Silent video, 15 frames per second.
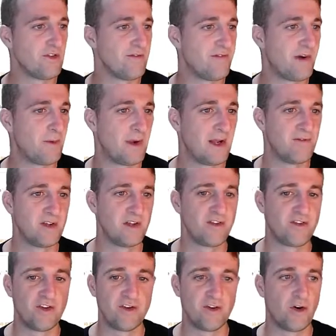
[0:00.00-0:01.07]
that we have
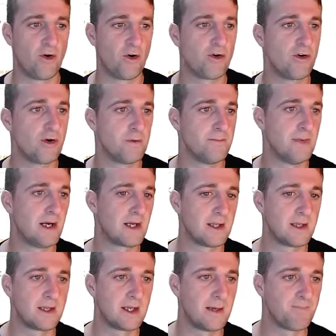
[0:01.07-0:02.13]
listed on
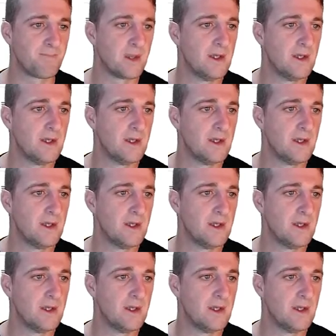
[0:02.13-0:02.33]
CoinMarketCap.